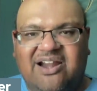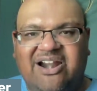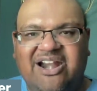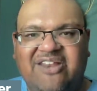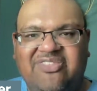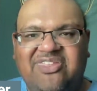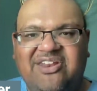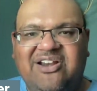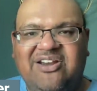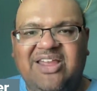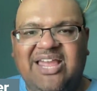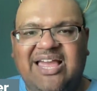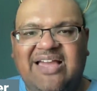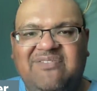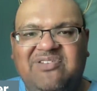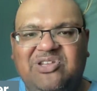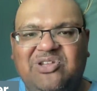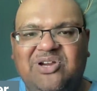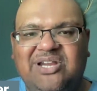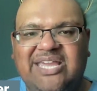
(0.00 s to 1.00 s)
All right, there you
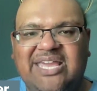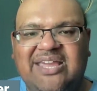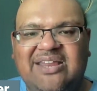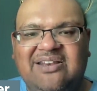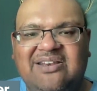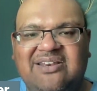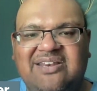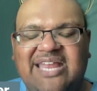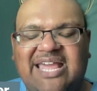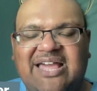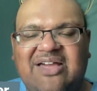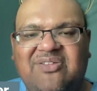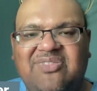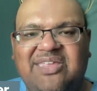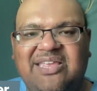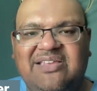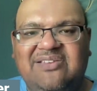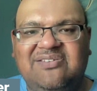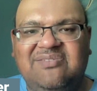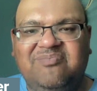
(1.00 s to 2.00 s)
have a look at now
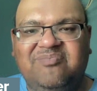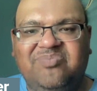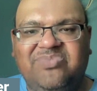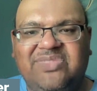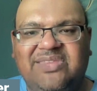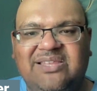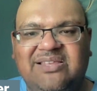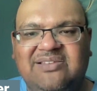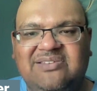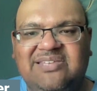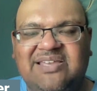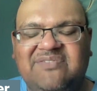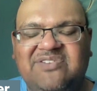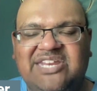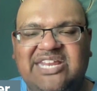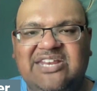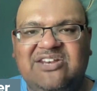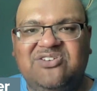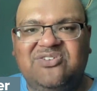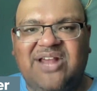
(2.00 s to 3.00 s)
these
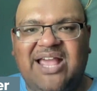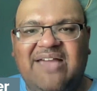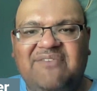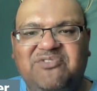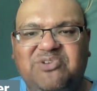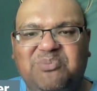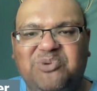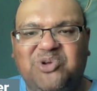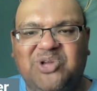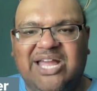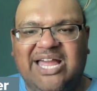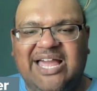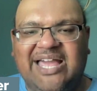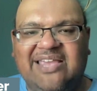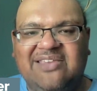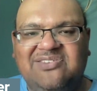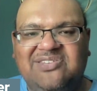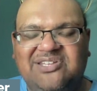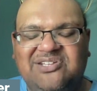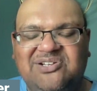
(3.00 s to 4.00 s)
17 draftable
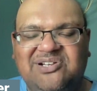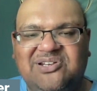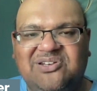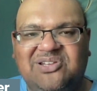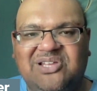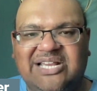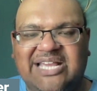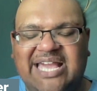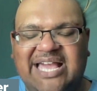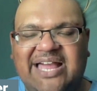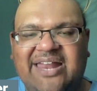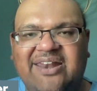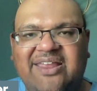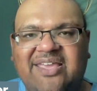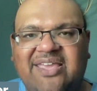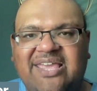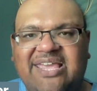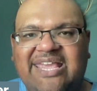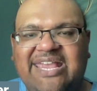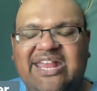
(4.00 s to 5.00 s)
guys that you can look at
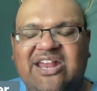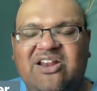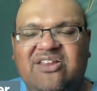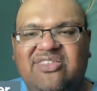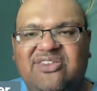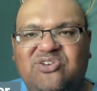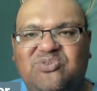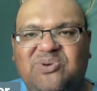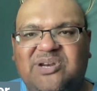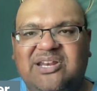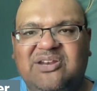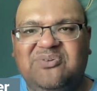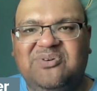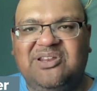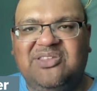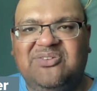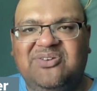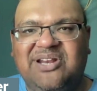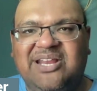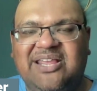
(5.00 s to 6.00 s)
here in the
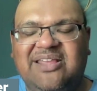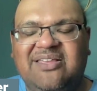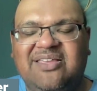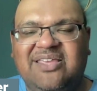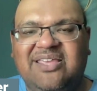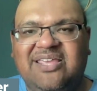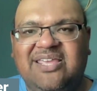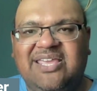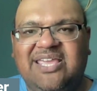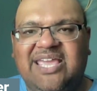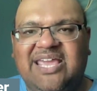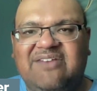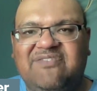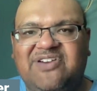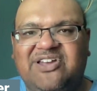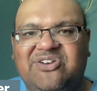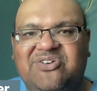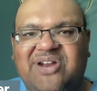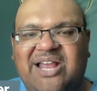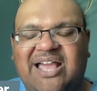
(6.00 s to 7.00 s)
2023
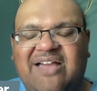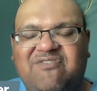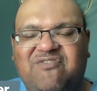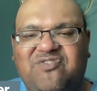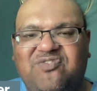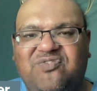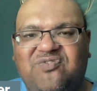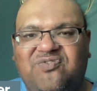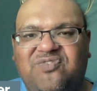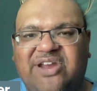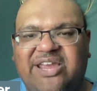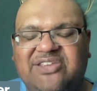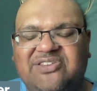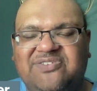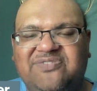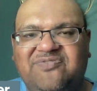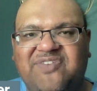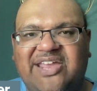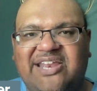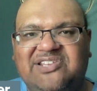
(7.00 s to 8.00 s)
NFL draft
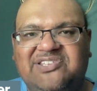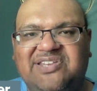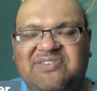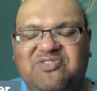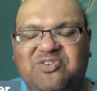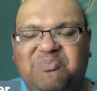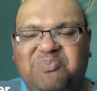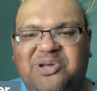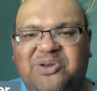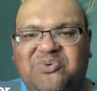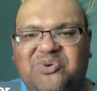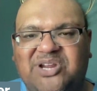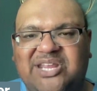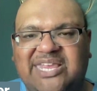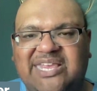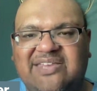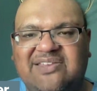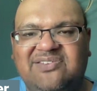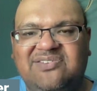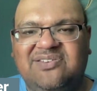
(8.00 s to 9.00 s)
as fantasy football
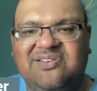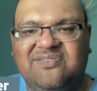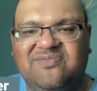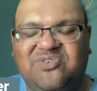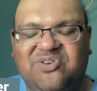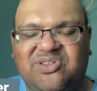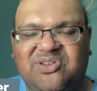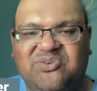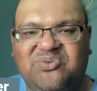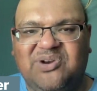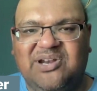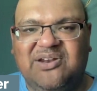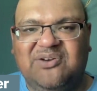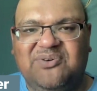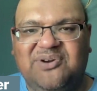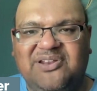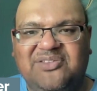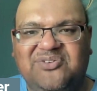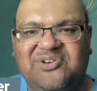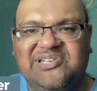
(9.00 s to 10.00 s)
rookies for the
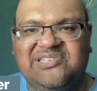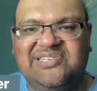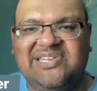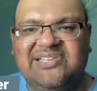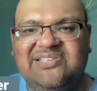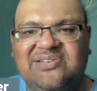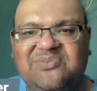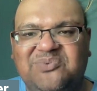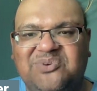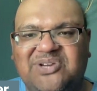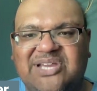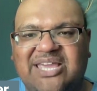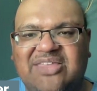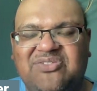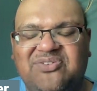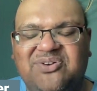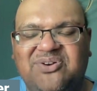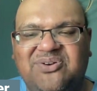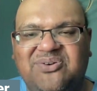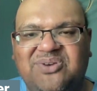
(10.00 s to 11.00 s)
2023 season. We'll
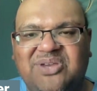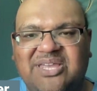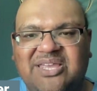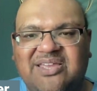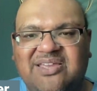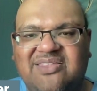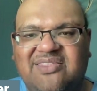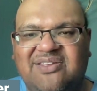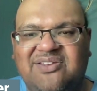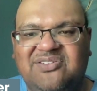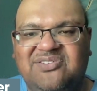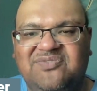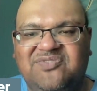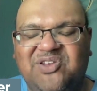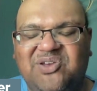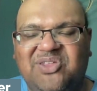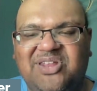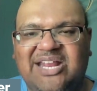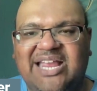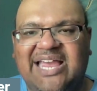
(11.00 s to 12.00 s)
get through those
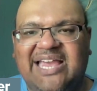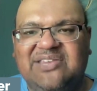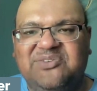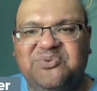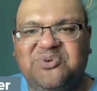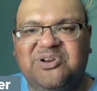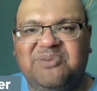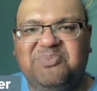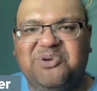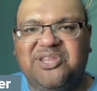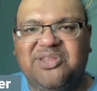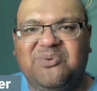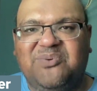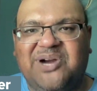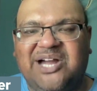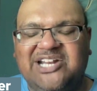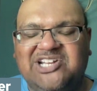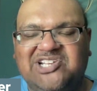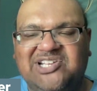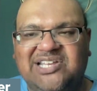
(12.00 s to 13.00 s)
few other guys we want to put on the
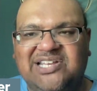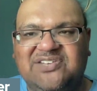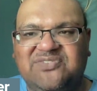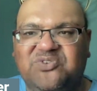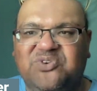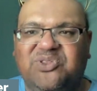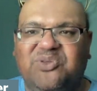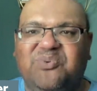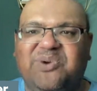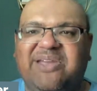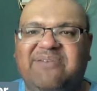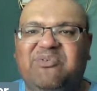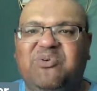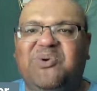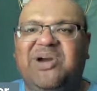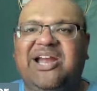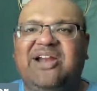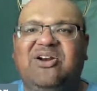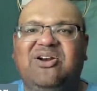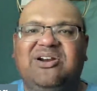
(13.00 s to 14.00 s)
watch list for the waiver
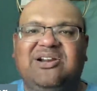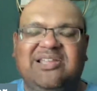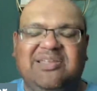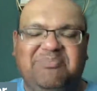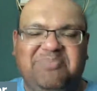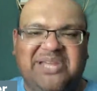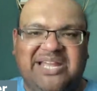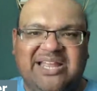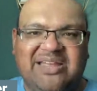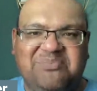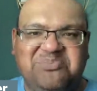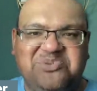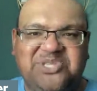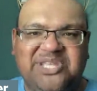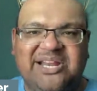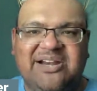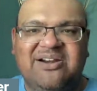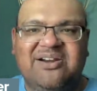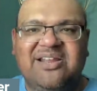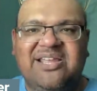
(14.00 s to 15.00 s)
wire early pickups
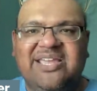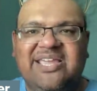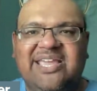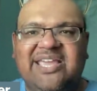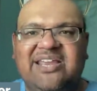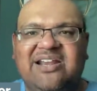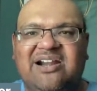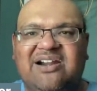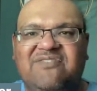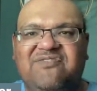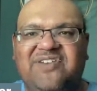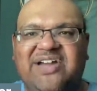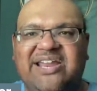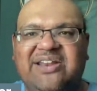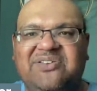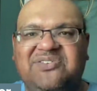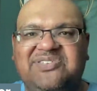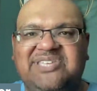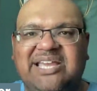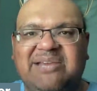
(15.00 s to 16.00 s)
there in our
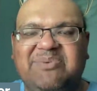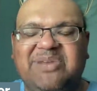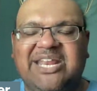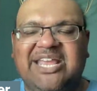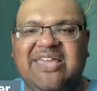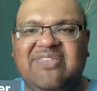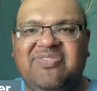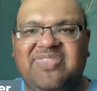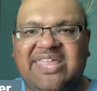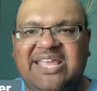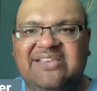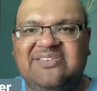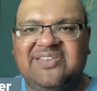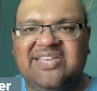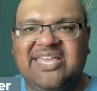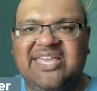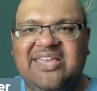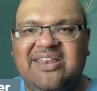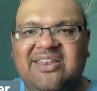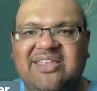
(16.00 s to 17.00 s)
final segment. Again, thanks
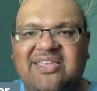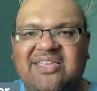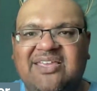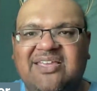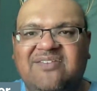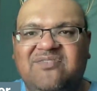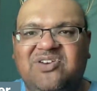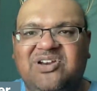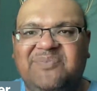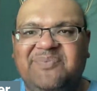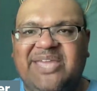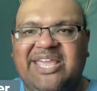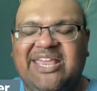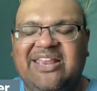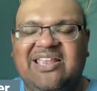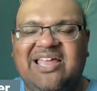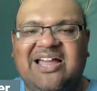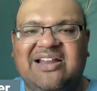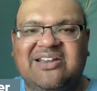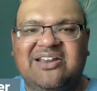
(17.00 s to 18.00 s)
again for
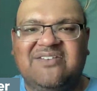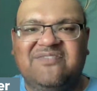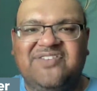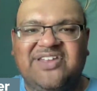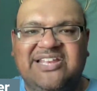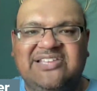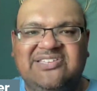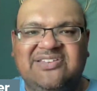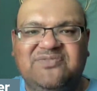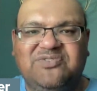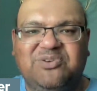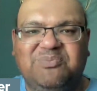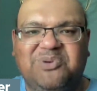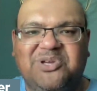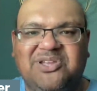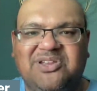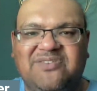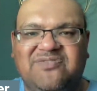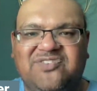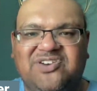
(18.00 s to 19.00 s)
making Locked On Fantasy
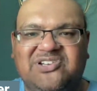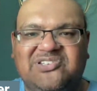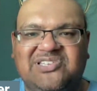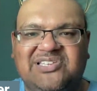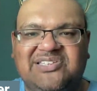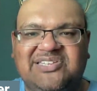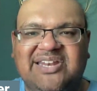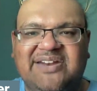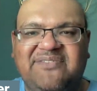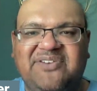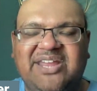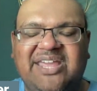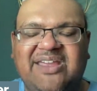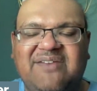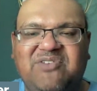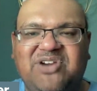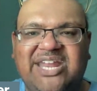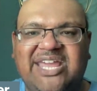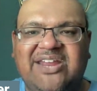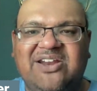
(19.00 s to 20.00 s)
Football your first listen every
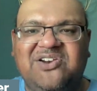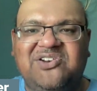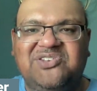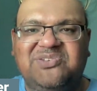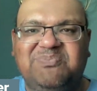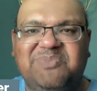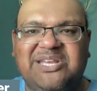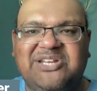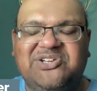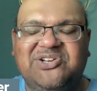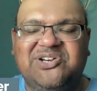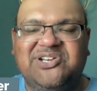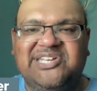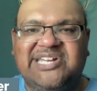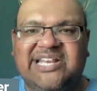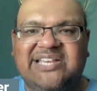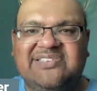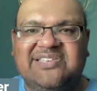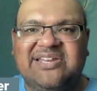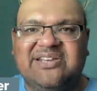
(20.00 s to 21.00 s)
day. Everydayers, make sure you
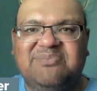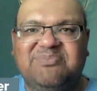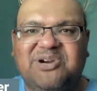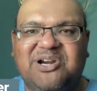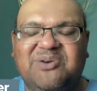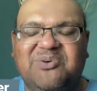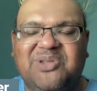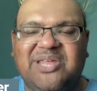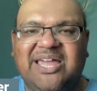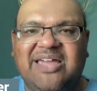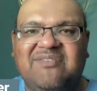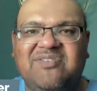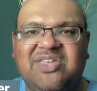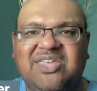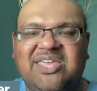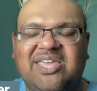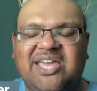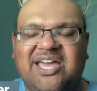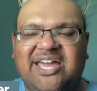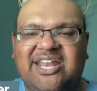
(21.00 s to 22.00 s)
check us out tomorrow. We'll have
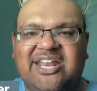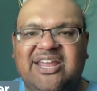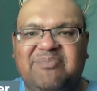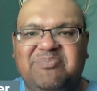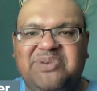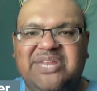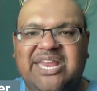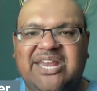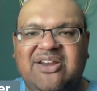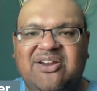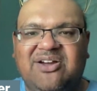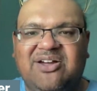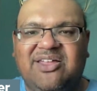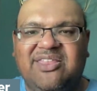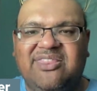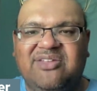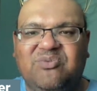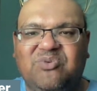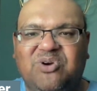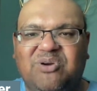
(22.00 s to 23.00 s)
an update
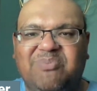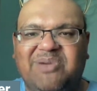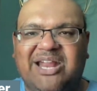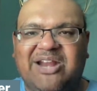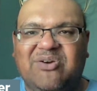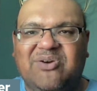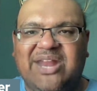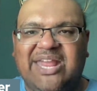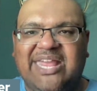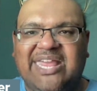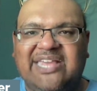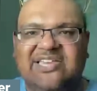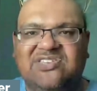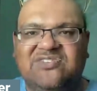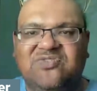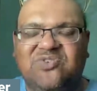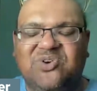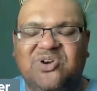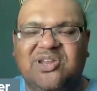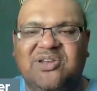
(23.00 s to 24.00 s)
on the quarterback
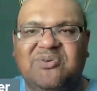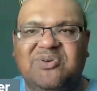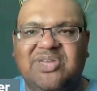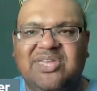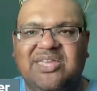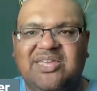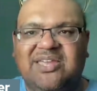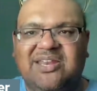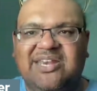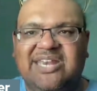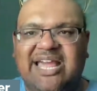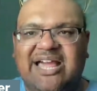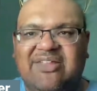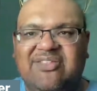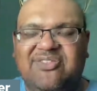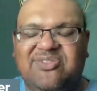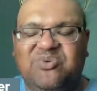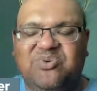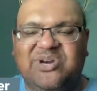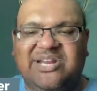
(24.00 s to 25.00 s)
rankings for you now
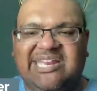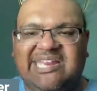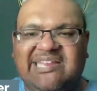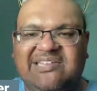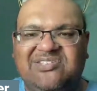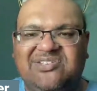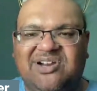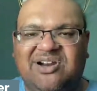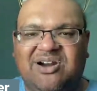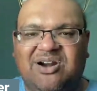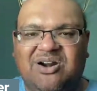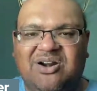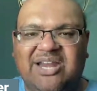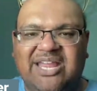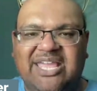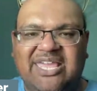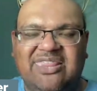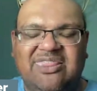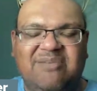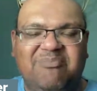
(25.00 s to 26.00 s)
that the rookies are
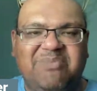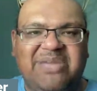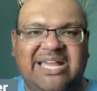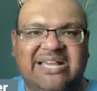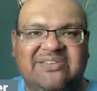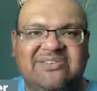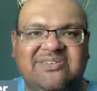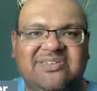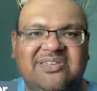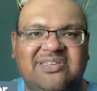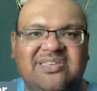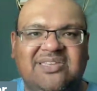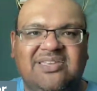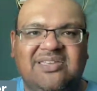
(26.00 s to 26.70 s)
in the mix.